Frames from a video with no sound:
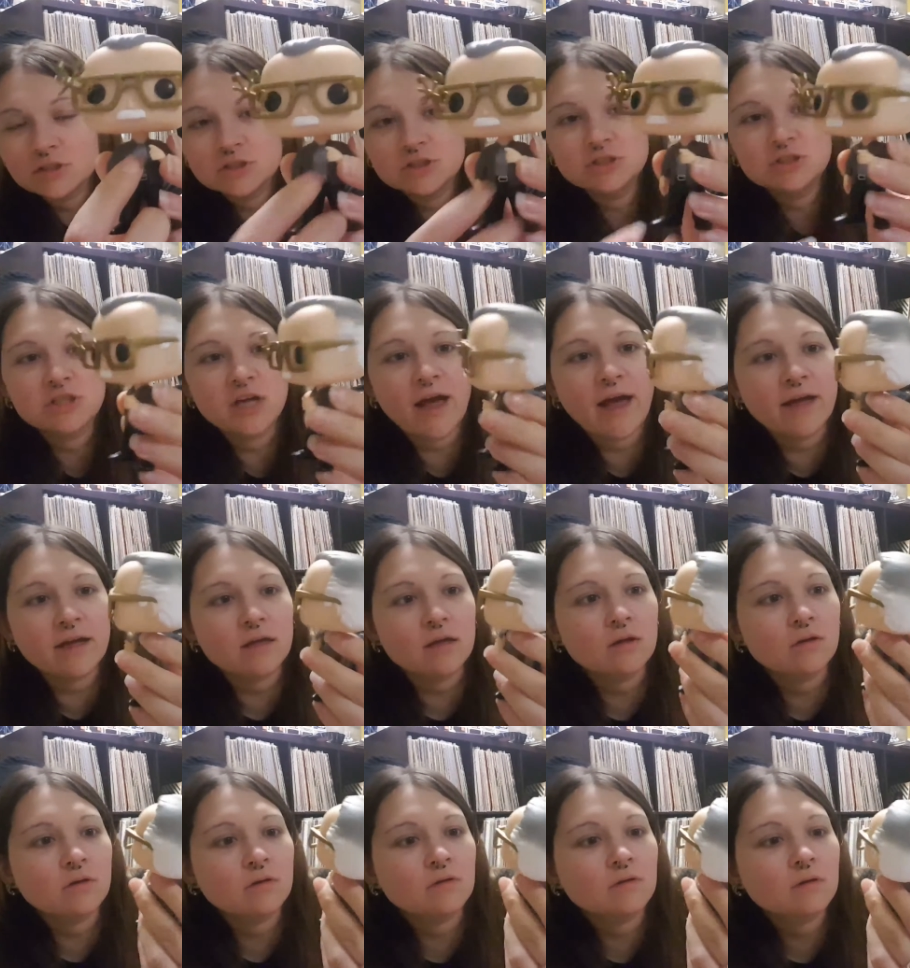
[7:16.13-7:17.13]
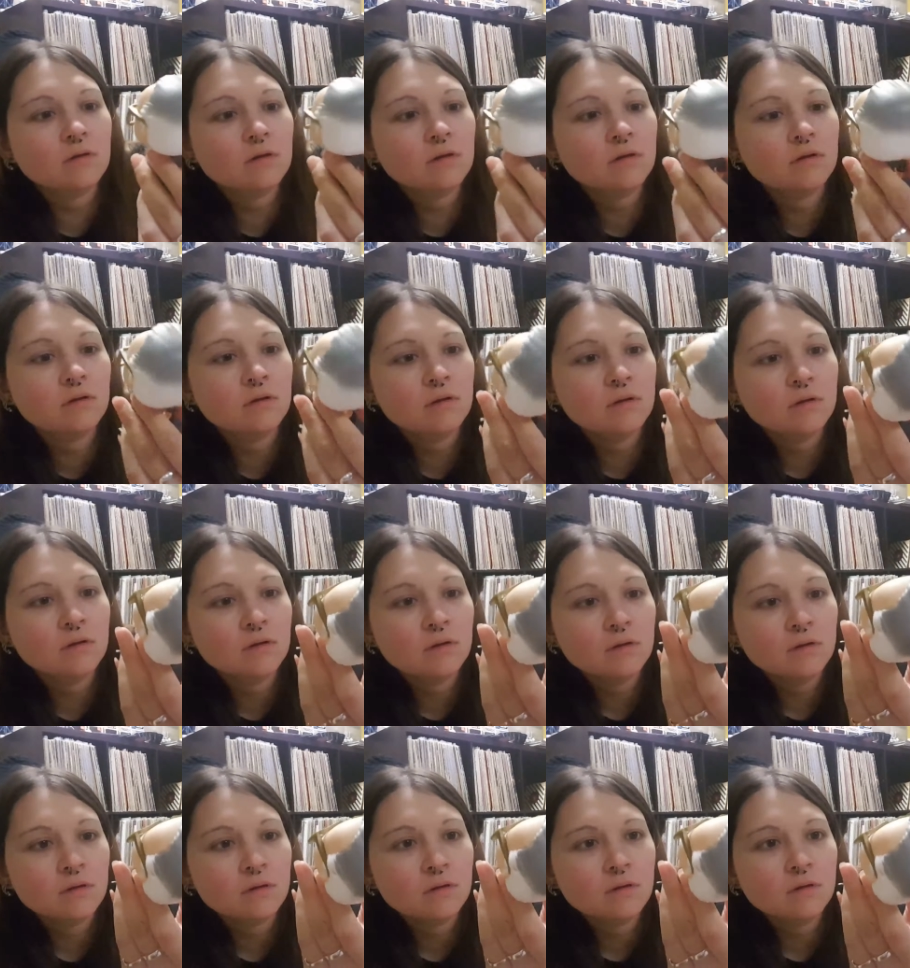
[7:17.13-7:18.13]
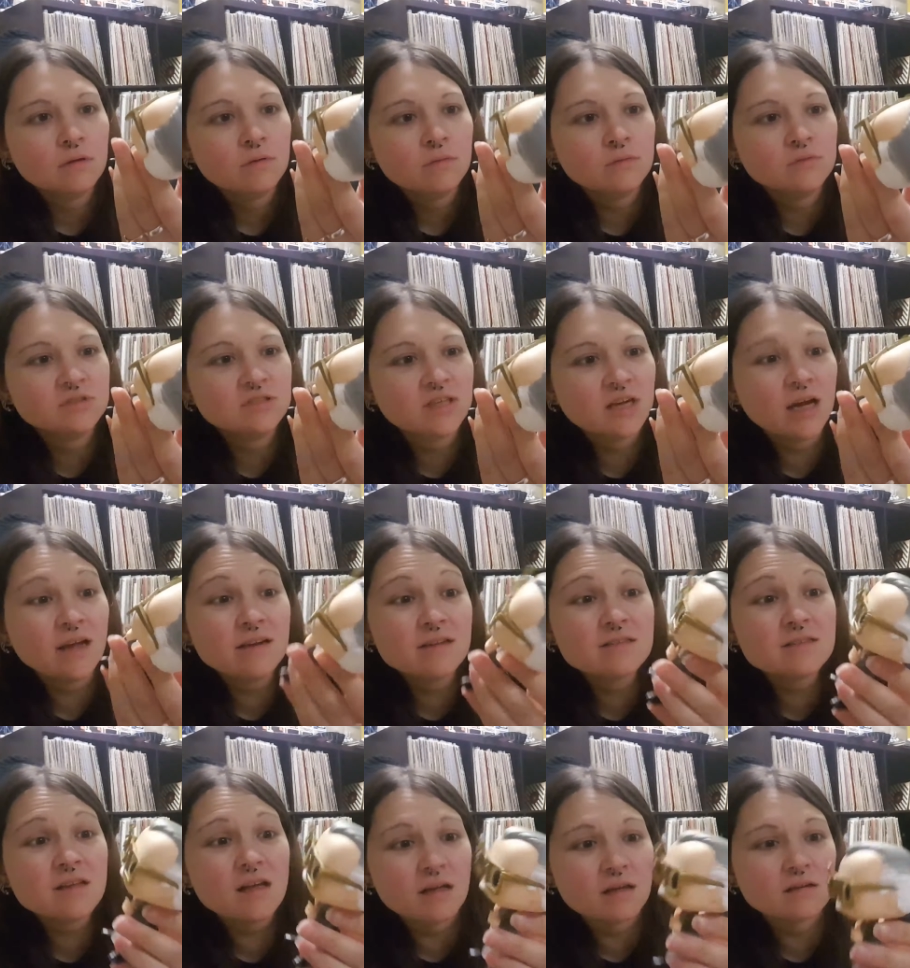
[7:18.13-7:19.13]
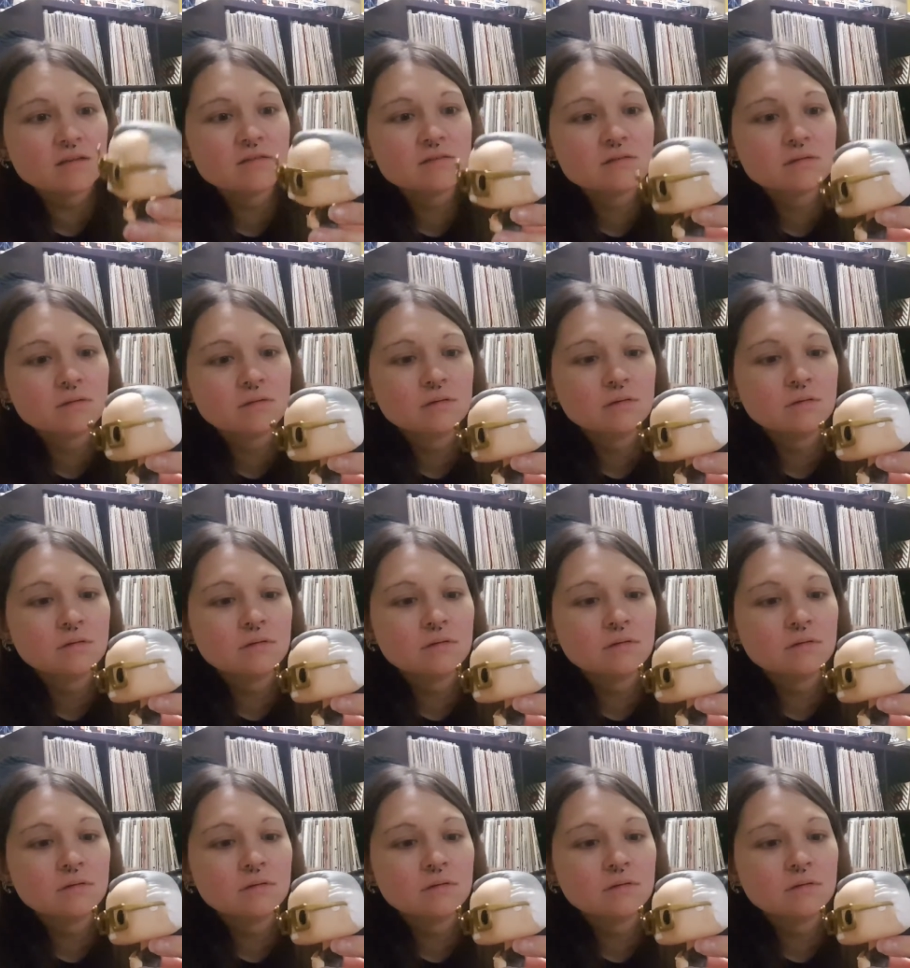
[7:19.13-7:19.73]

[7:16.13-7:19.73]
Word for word: his jacket, which kind of sucks.